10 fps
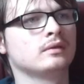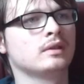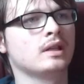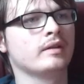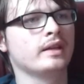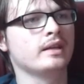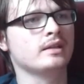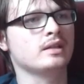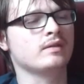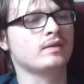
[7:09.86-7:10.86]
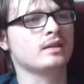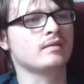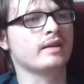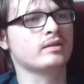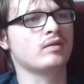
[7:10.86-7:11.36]
Oh yeah, shift
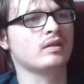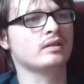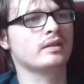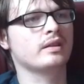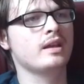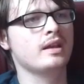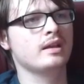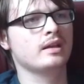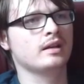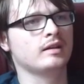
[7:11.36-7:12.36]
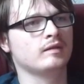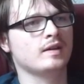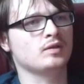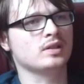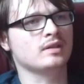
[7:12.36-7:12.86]
interact, not
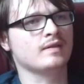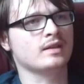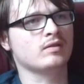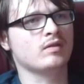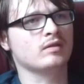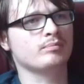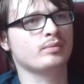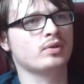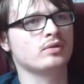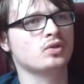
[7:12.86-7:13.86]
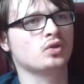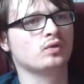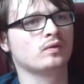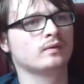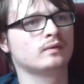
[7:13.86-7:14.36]
crouch interact, not punch.
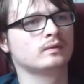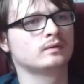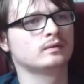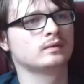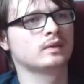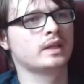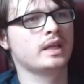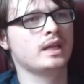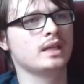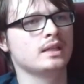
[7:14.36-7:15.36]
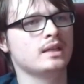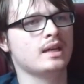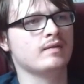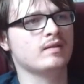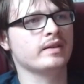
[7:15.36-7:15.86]

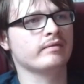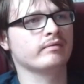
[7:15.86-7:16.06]
Get rid of it.